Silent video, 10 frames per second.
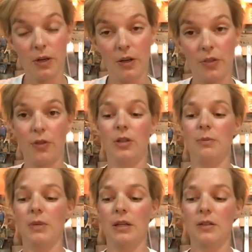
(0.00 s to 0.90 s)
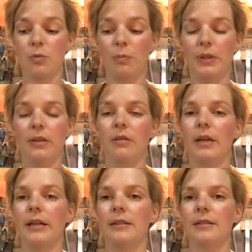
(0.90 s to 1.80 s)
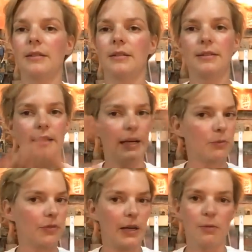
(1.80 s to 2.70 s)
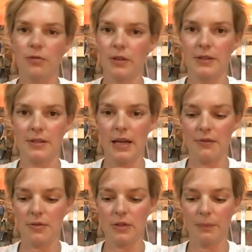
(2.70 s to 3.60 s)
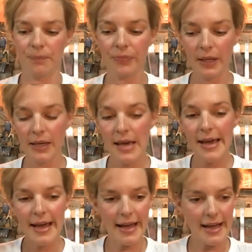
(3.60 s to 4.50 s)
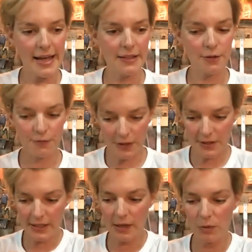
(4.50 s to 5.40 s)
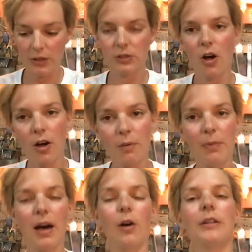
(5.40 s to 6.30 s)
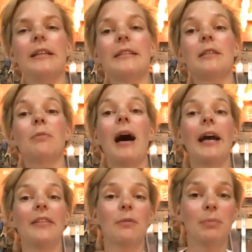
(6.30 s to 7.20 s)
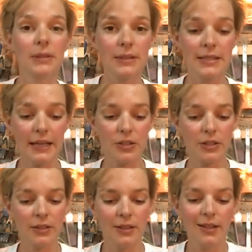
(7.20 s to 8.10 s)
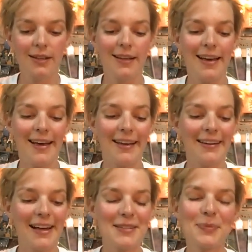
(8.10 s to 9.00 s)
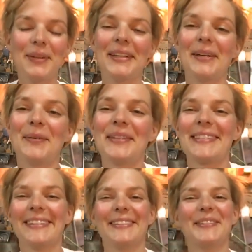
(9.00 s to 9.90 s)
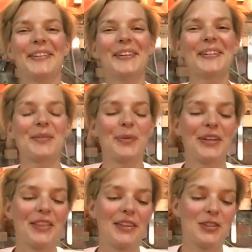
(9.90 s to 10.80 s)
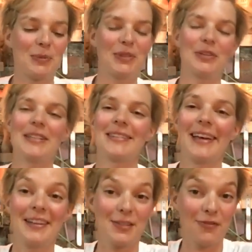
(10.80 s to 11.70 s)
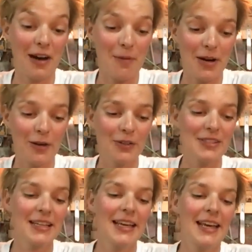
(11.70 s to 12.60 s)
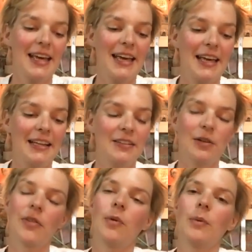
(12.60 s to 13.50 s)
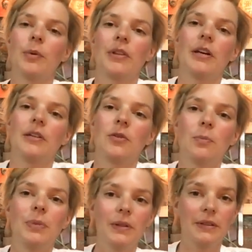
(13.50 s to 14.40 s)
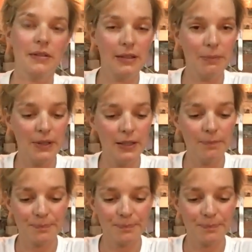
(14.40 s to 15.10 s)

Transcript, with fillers: thirty minutes will be a great time frame for this live stream. And the first thing I want to talk about is the behind the build section. And last week I was in New York with Jimmy DeResta at his farmhouse. And although we were there to build a teepee,